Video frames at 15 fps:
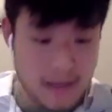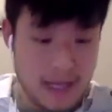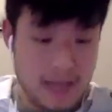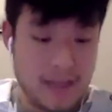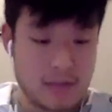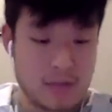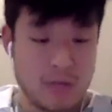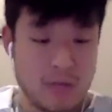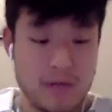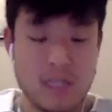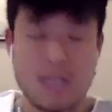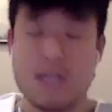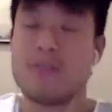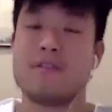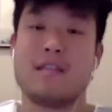And that's why we
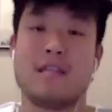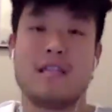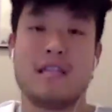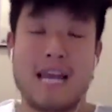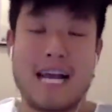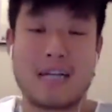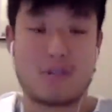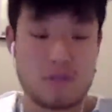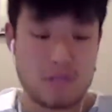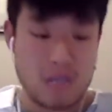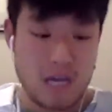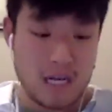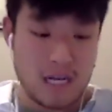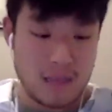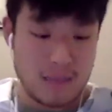love the Natural
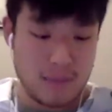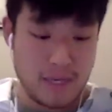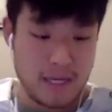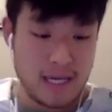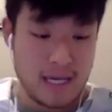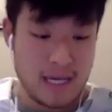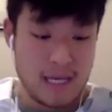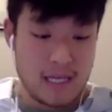Dog Company